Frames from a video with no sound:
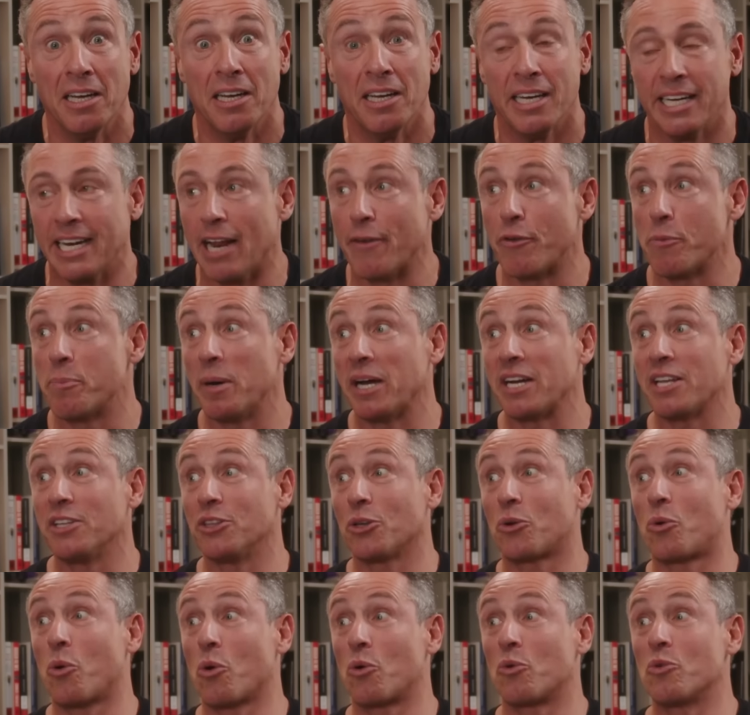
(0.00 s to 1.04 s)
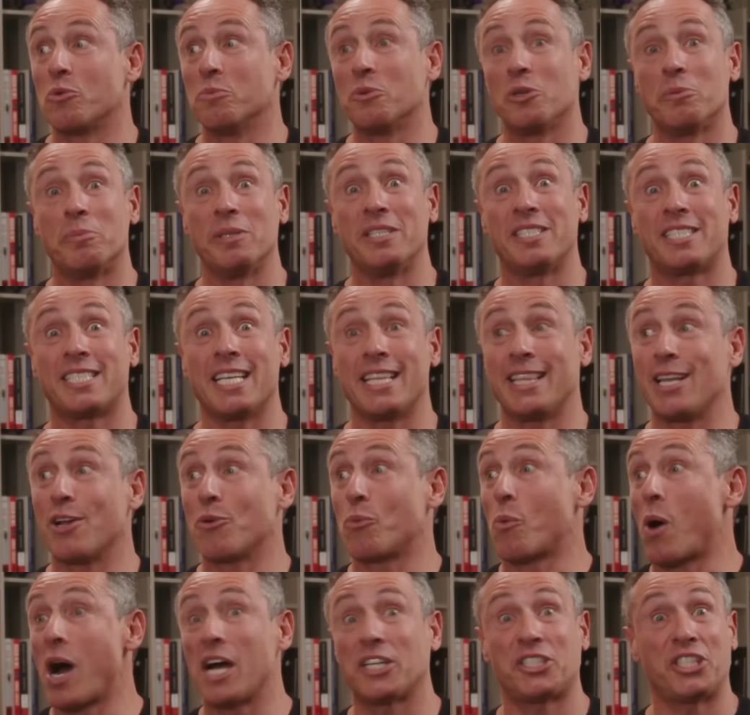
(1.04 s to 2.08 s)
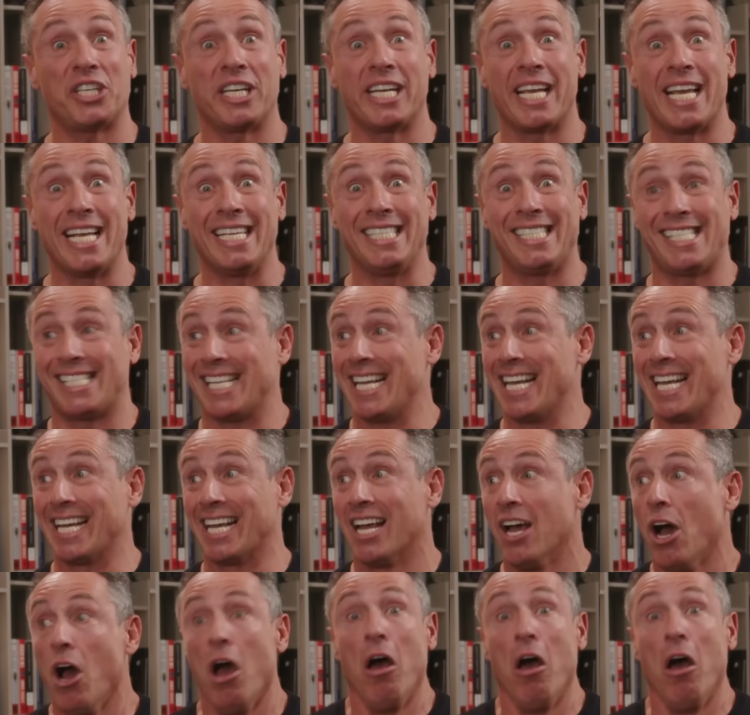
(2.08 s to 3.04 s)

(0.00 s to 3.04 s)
And everybody in the courtroom who'd been sitting there watching his thing,